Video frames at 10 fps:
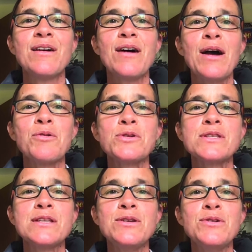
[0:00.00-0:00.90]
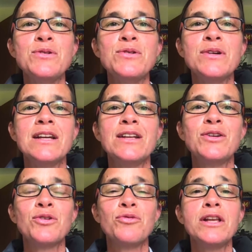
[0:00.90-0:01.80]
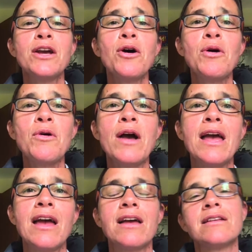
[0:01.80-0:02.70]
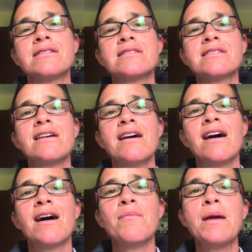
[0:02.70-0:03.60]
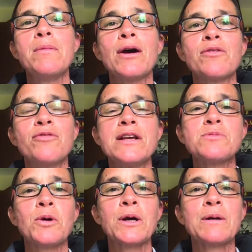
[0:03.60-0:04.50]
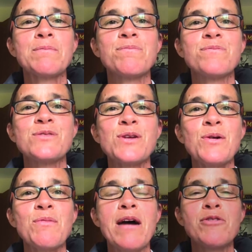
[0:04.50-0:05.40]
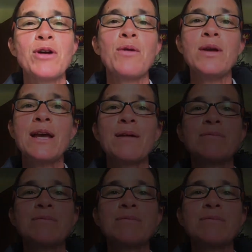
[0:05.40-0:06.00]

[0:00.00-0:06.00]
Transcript: I will see you in your video and maybe on Facebook. So have a great week.